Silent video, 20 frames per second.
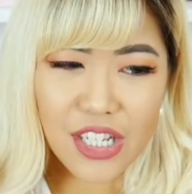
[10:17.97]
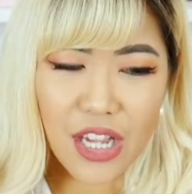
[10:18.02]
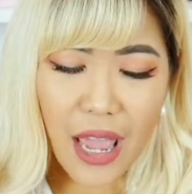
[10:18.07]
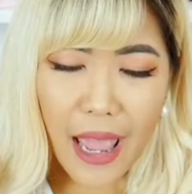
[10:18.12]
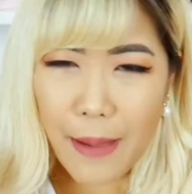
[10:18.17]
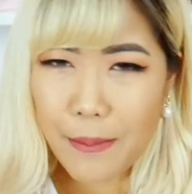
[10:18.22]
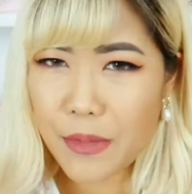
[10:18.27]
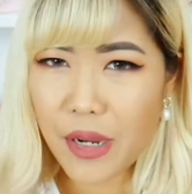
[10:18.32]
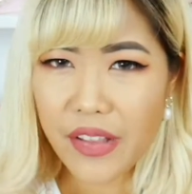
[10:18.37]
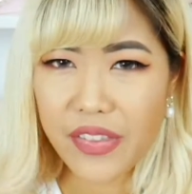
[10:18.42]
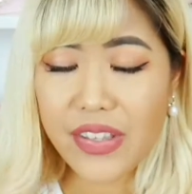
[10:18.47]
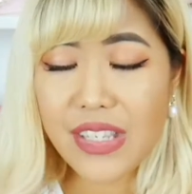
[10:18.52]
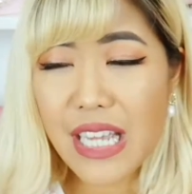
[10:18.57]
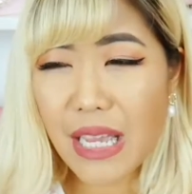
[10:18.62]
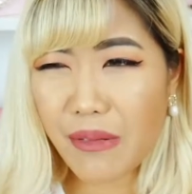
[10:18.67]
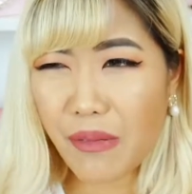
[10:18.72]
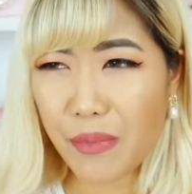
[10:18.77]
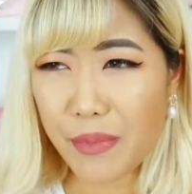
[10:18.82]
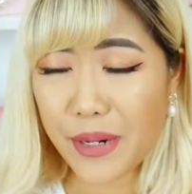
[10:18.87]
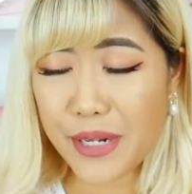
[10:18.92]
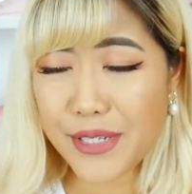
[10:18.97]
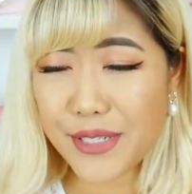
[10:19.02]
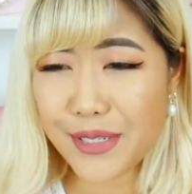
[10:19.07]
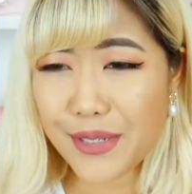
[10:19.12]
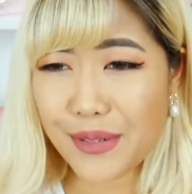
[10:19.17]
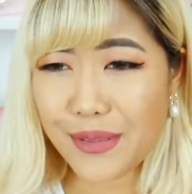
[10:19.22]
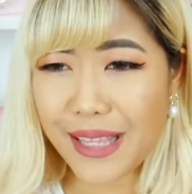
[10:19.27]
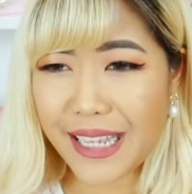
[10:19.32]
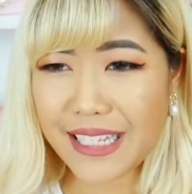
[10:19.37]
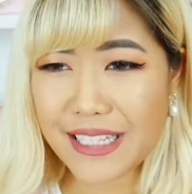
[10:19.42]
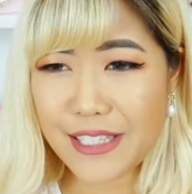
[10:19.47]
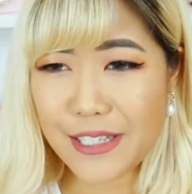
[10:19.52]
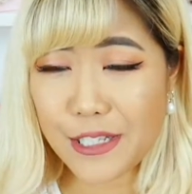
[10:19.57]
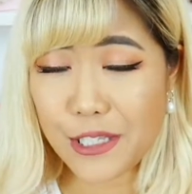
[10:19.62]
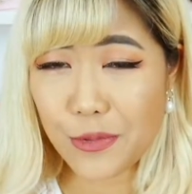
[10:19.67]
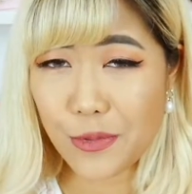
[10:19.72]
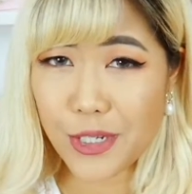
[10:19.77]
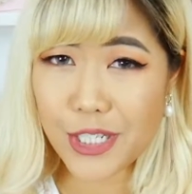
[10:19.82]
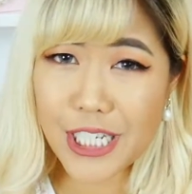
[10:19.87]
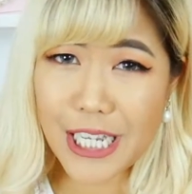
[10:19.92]
I'm not the type of person who likes to
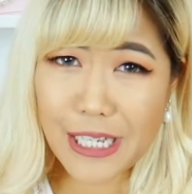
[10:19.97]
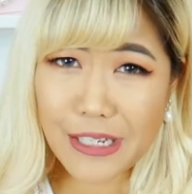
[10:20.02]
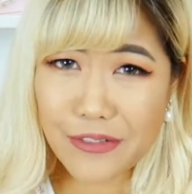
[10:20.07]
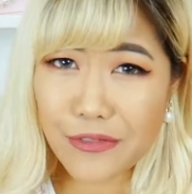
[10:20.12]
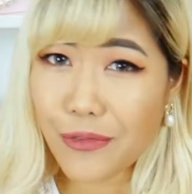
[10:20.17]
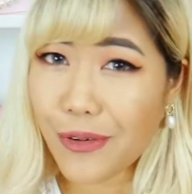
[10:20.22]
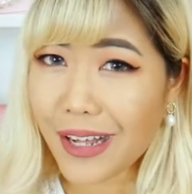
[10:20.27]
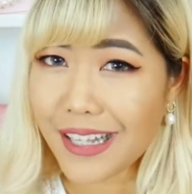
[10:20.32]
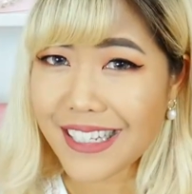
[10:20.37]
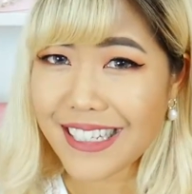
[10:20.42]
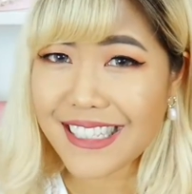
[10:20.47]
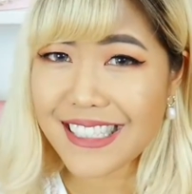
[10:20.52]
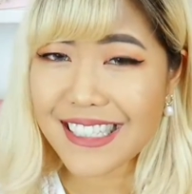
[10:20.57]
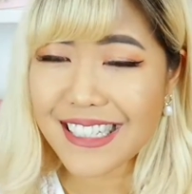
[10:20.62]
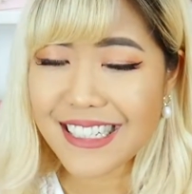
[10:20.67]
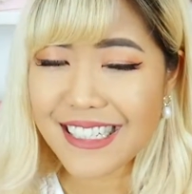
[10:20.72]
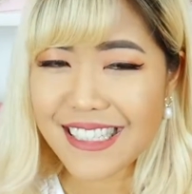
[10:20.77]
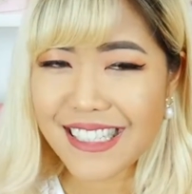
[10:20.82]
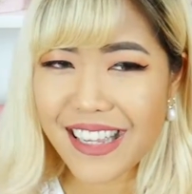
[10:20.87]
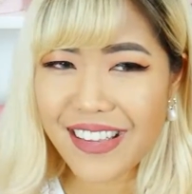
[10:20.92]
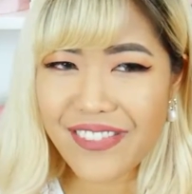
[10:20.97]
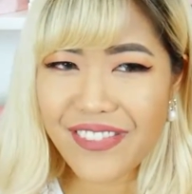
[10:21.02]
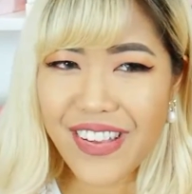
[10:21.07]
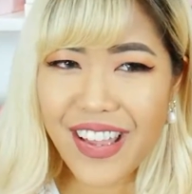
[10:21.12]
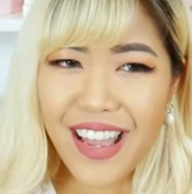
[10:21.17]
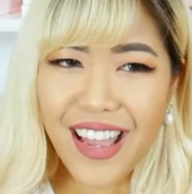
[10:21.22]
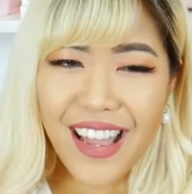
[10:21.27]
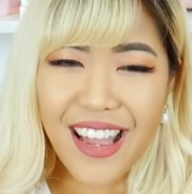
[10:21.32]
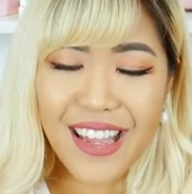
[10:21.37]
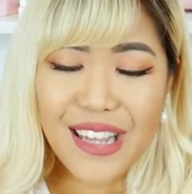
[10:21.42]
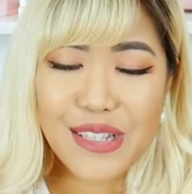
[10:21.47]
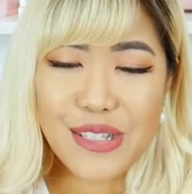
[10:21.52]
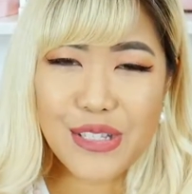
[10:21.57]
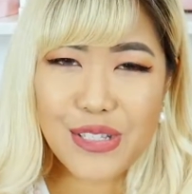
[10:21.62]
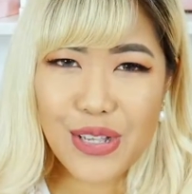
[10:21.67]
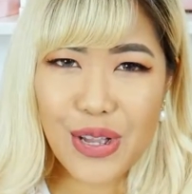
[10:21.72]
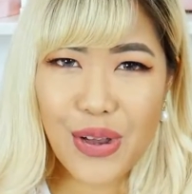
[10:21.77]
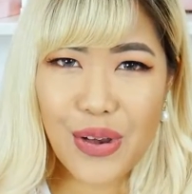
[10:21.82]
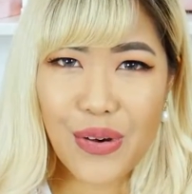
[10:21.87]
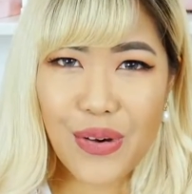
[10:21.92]
switch out of wallets and stuff,
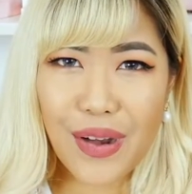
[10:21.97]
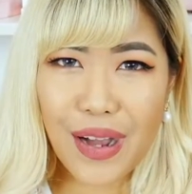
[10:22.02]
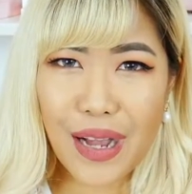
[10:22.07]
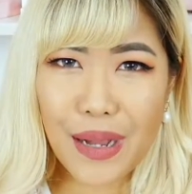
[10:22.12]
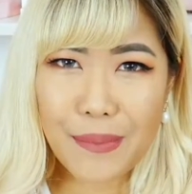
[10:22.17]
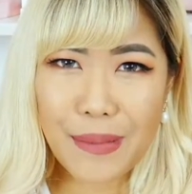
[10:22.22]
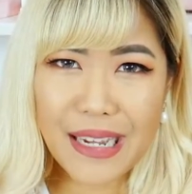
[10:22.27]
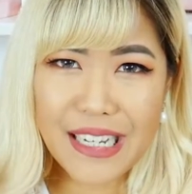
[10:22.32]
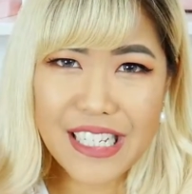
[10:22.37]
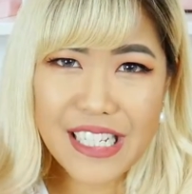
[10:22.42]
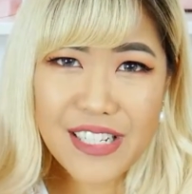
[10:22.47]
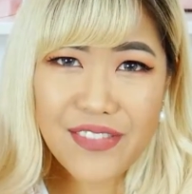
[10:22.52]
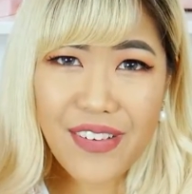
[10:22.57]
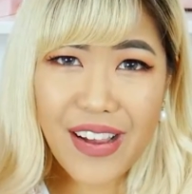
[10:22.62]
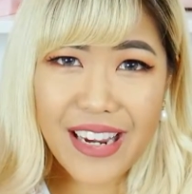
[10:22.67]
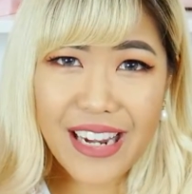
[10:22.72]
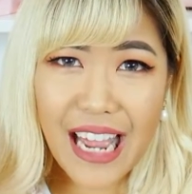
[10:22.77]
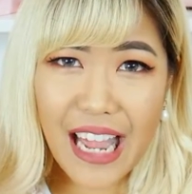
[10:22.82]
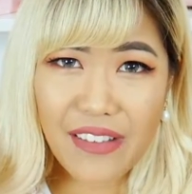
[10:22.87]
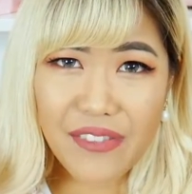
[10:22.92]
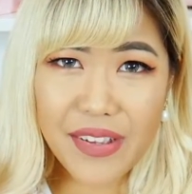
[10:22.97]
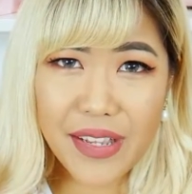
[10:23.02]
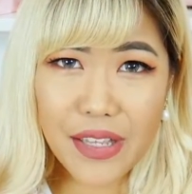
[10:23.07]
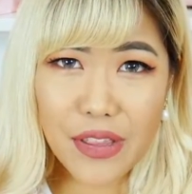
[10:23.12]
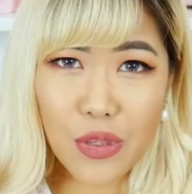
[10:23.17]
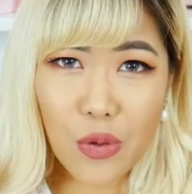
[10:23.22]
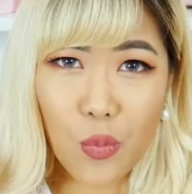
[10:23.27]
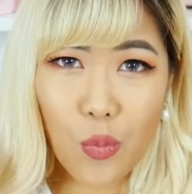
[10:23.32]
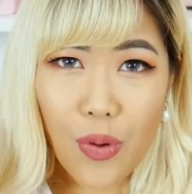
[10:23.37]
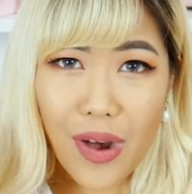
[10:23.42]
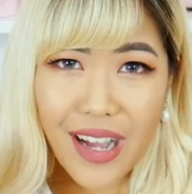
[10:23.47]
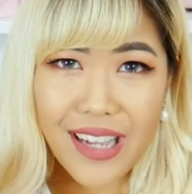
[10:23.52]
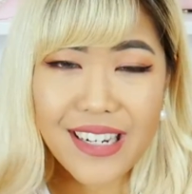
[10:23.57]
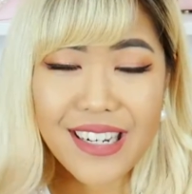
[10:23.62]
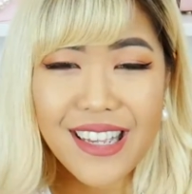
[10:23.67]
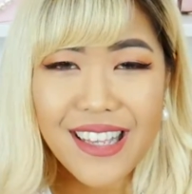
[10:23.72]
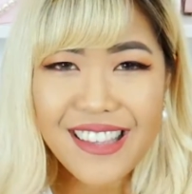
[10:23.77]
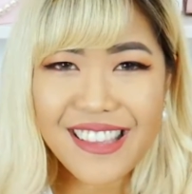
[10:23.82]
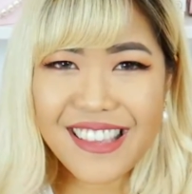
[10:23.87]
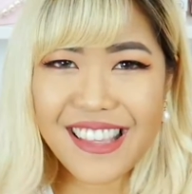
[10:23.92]
so I just find having the
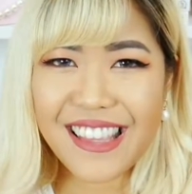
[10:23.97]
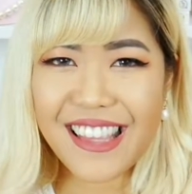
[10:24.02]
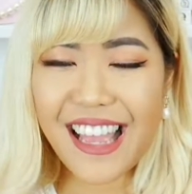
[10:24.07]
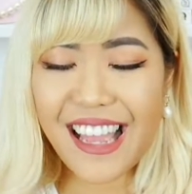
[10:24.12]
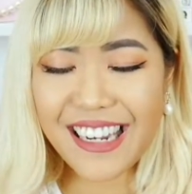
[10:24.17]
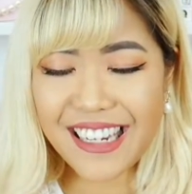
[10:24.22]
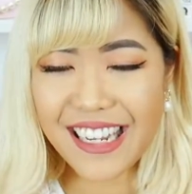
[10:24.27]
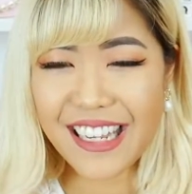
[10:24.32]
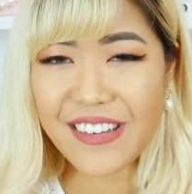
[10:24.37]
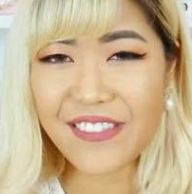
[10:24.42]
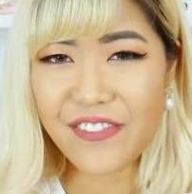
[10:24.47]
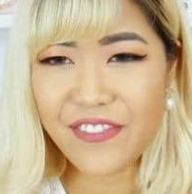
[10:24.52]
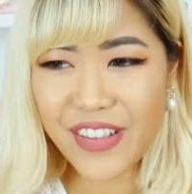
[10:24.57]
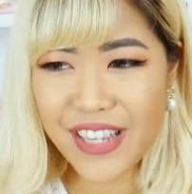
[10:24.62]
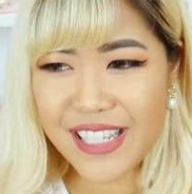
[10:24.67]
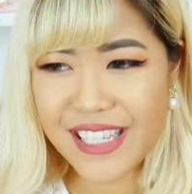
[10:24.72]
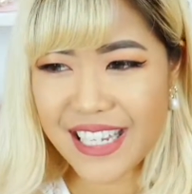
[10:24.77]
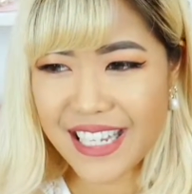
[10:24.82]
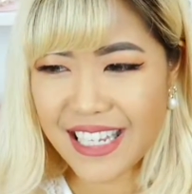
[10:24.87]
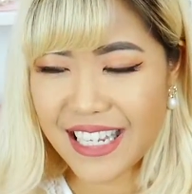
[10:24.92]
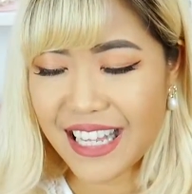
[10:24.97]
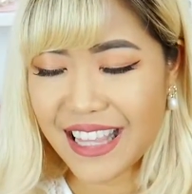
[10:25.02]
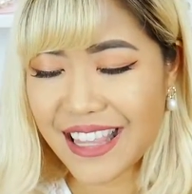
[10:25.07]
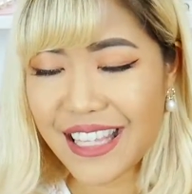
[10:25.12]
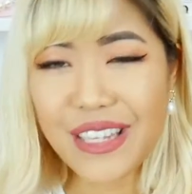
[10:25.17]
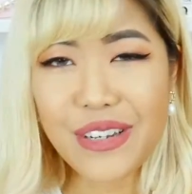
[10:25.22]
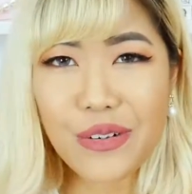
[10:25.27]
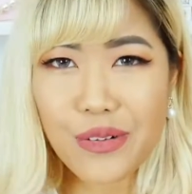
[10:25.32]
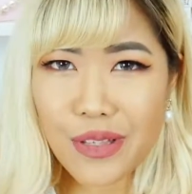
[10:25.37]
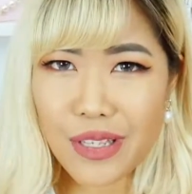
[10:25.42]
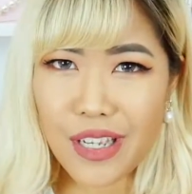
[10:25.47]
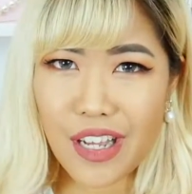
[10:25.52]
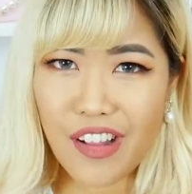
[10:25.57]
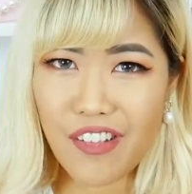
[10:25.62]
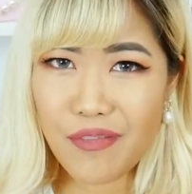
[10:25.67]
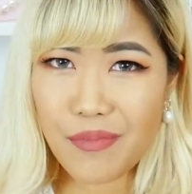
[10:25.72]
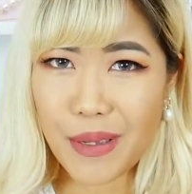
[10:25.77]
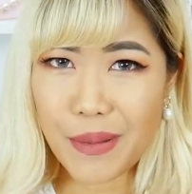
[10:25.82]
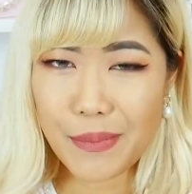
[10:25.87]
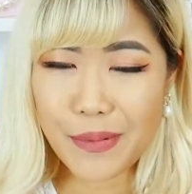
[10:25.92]
one that can fit in literally all
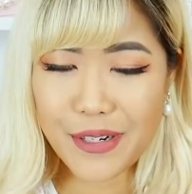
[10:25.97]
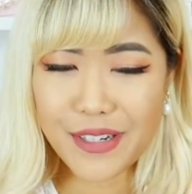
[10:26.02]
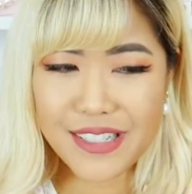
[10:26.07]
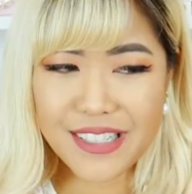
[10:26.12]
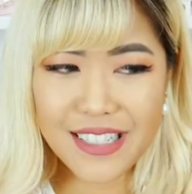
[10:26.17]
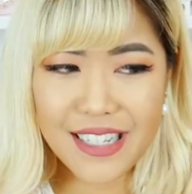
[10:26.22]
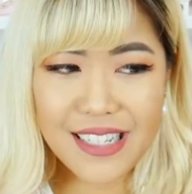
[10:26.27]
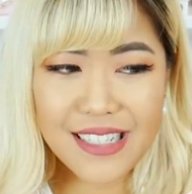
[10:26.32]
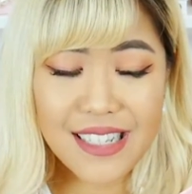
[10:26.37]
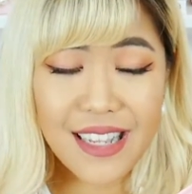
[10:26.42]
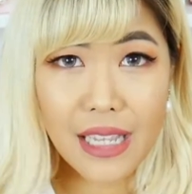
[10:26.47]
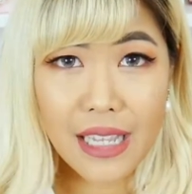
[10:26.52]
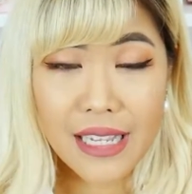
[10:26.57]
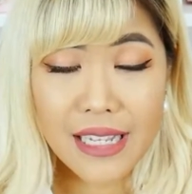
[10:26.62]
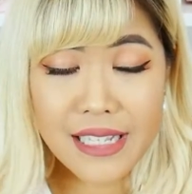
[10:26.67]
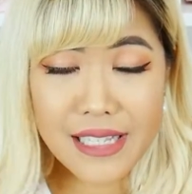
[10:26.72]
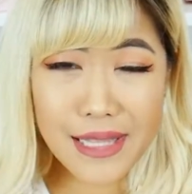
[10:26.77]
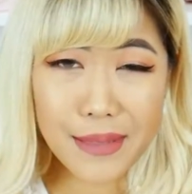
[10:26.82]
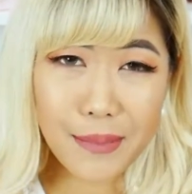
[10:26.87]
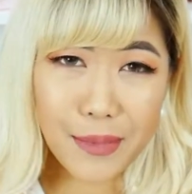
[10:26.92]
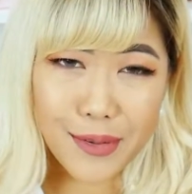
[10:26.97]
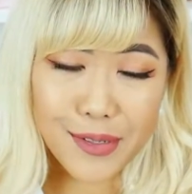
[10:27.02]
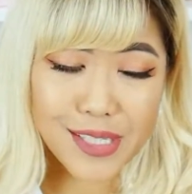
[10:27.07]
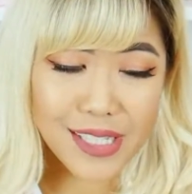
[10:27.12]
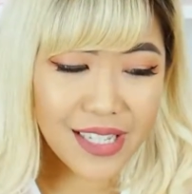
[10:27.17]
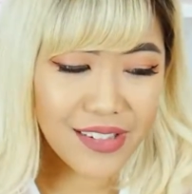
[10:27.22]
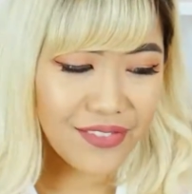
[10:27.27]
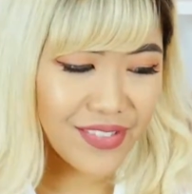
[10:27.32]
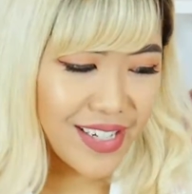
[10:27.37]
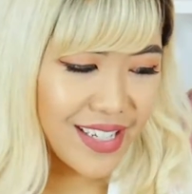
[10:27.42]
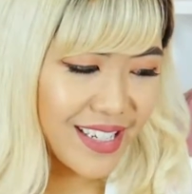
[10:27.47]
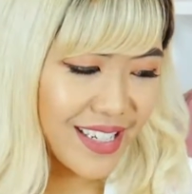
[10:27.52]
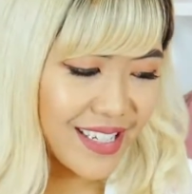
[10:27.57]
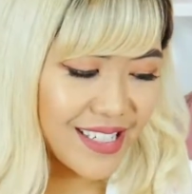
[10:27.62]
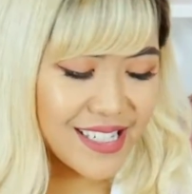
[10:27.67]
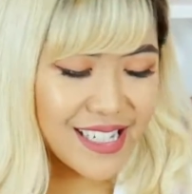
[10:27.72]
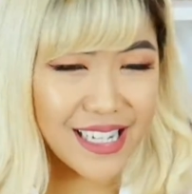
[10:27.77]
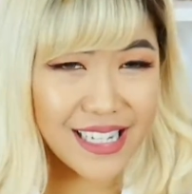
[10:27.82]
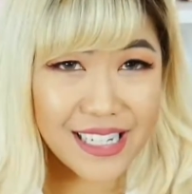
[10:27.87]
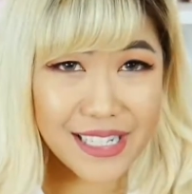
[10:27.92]
of my purses is the most
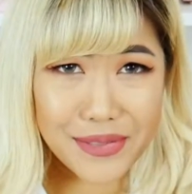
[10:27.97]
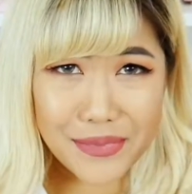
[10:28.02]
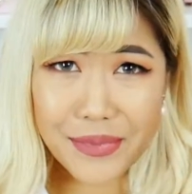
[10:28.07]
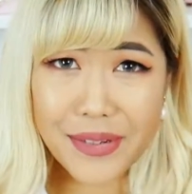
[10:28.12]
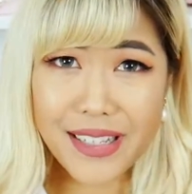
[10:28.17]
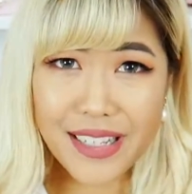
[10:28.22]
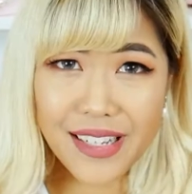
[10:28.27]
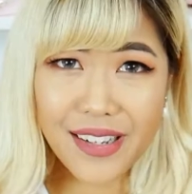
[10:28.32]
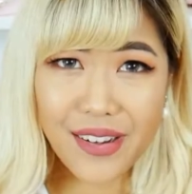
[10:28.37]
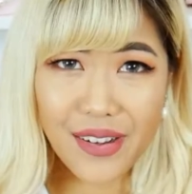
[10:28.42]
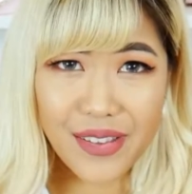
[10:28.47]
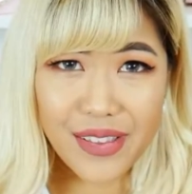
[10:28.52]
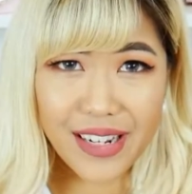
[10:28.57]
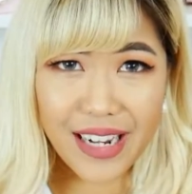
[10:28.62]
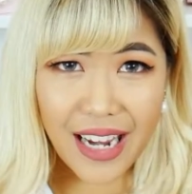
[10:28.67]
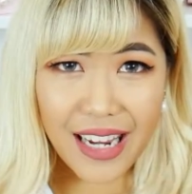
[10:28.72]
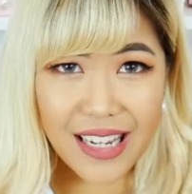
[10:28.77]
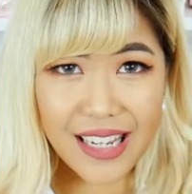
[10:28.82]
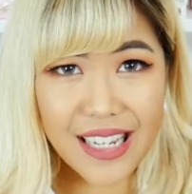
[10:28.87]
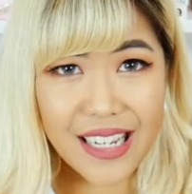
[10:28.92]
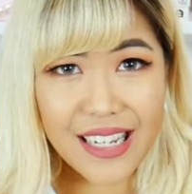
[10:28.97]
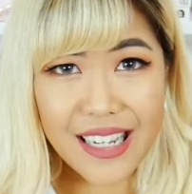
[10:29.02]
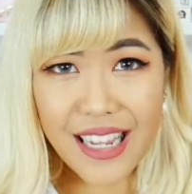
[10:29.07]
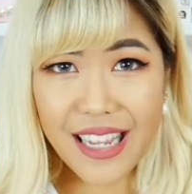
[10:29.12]
convenient and is really all that I need.